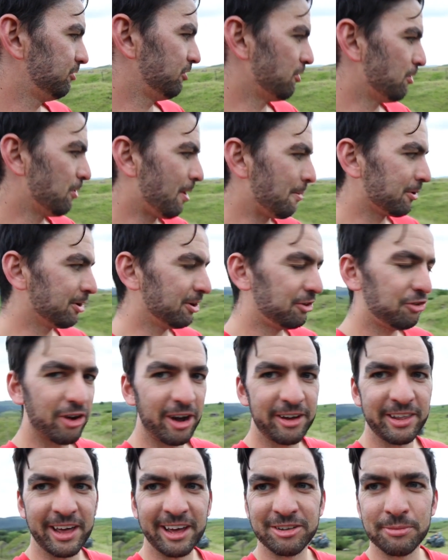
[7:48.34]
So I'm going to
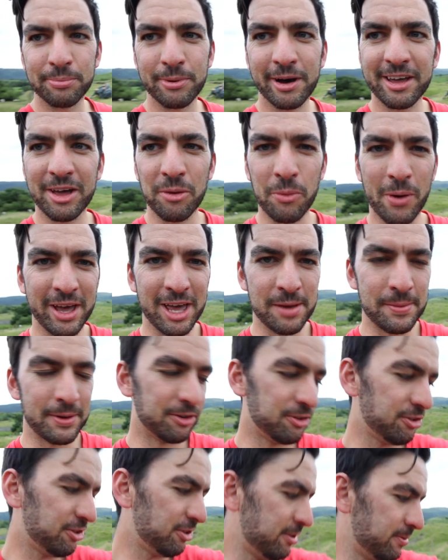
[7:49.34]
try that as a black and white
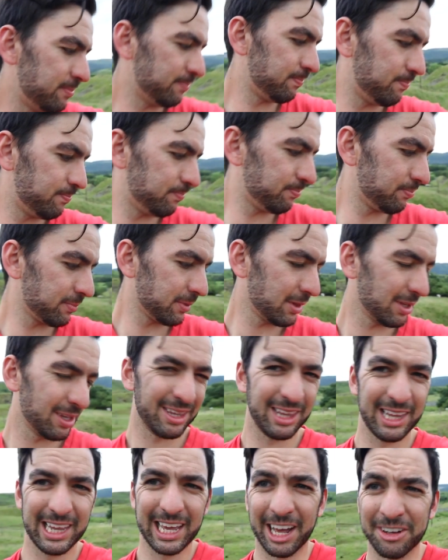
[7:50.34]
image.
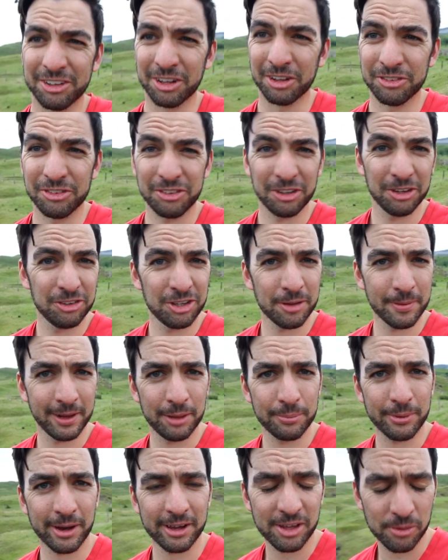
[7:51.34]
I don't do too
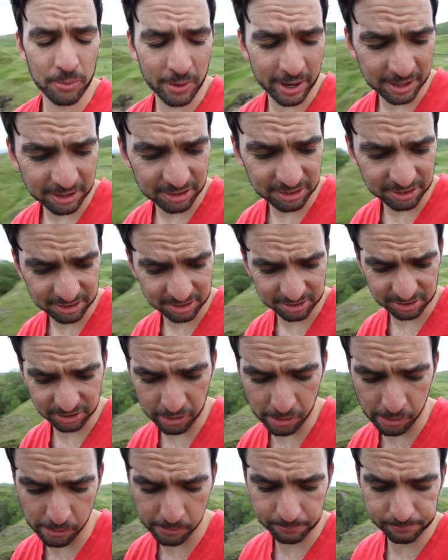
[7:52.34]
many black and whites,
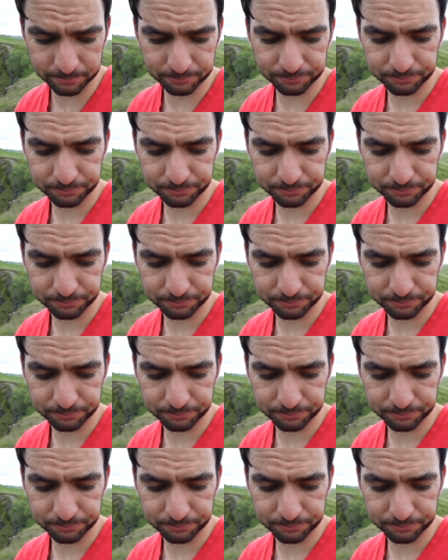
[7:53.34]
so